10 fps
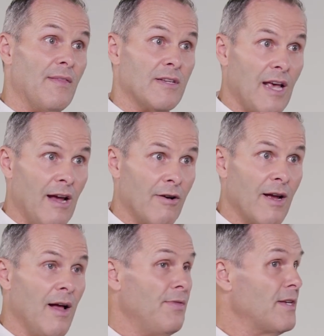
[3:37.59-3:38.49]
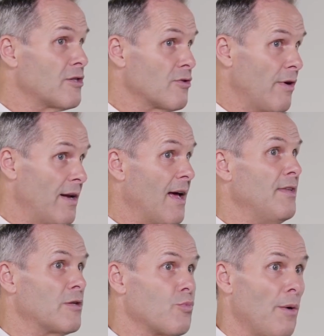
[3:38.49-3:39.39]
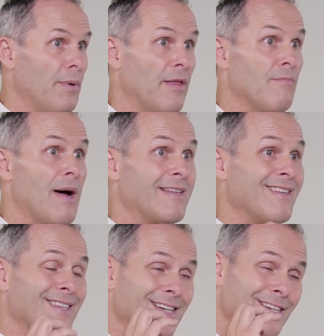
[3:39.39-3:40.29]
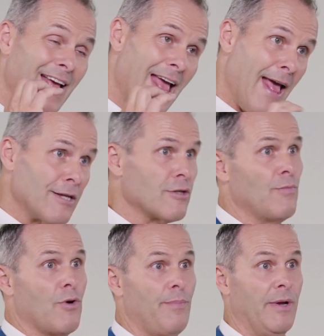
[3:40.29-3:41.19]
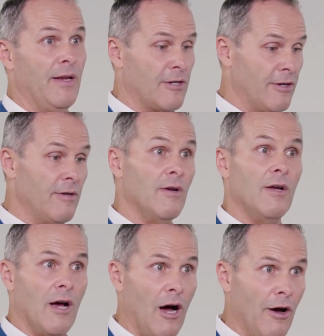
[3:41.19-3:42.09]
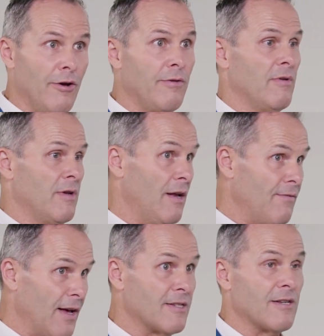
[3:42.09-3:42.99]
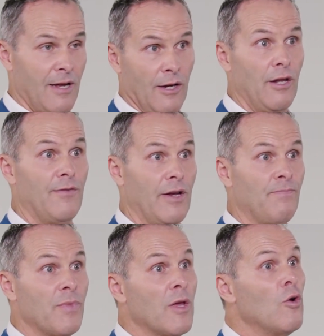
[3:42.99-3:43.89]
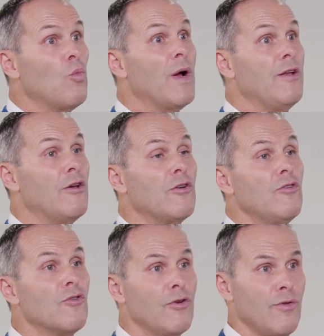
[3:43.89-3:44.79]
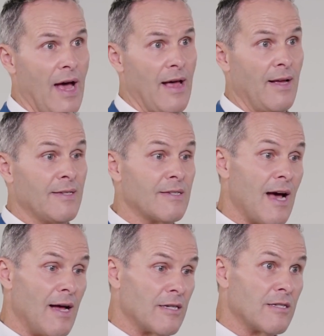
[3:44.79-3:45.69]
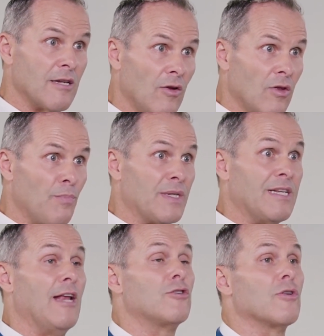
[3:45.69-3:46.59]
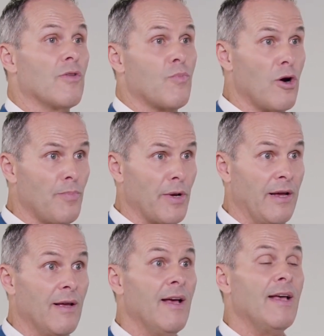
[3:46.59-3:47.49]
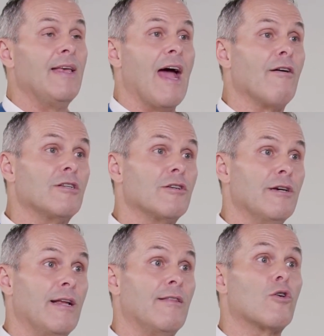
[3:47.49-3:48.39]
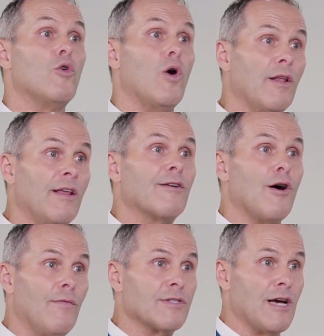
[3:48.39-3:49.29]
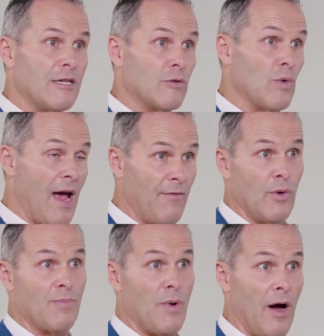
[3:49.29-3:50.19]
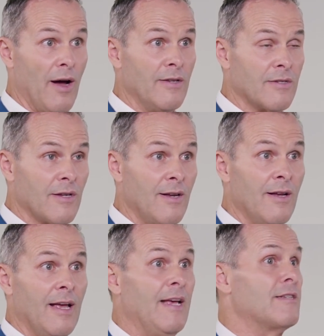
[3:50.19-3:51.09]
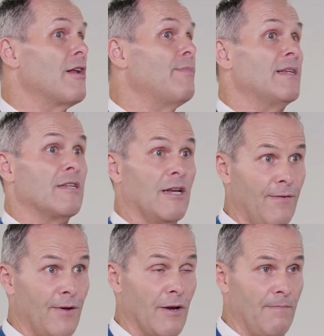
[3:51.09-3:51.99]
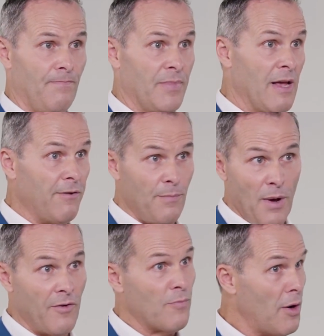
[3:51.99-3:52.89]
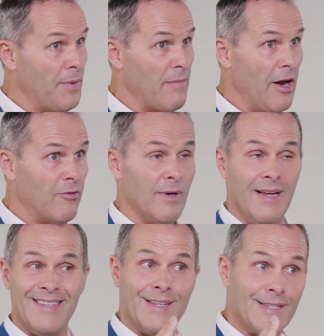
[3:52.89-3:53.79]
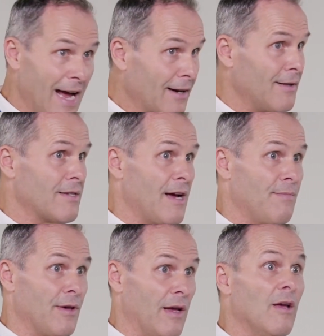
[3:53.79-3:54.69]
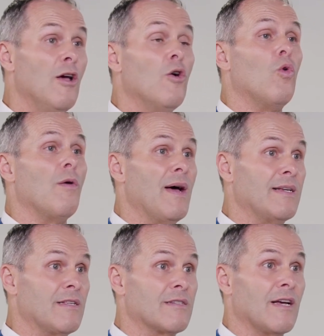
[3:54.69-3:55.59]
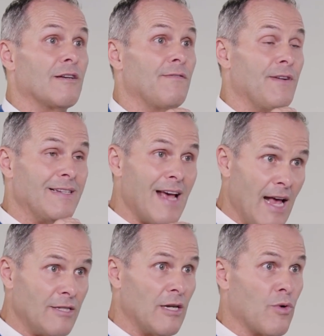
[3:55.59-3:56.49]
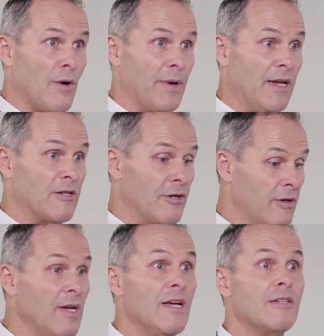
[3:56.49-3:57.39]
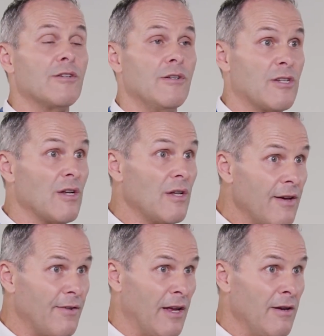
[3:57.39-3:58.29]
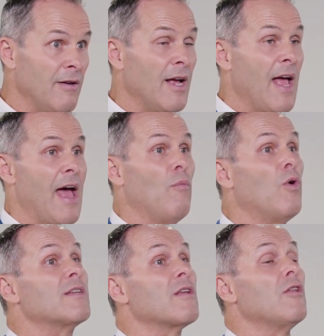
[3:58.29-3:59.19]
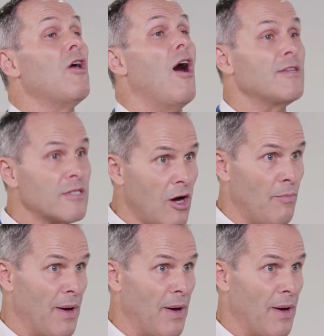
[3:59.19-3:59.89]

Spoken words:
this area, this street, and this property that makes it such an excellent property to own, invest, and live in. When you can do that and start to sell the potential of the property, guaranteed the quality of the conversations we're having with buyers is going to be significant. Now, flip over to property management, it's exactly the same thing. What makes this such a fantastic property to live in, and what is the lifestyle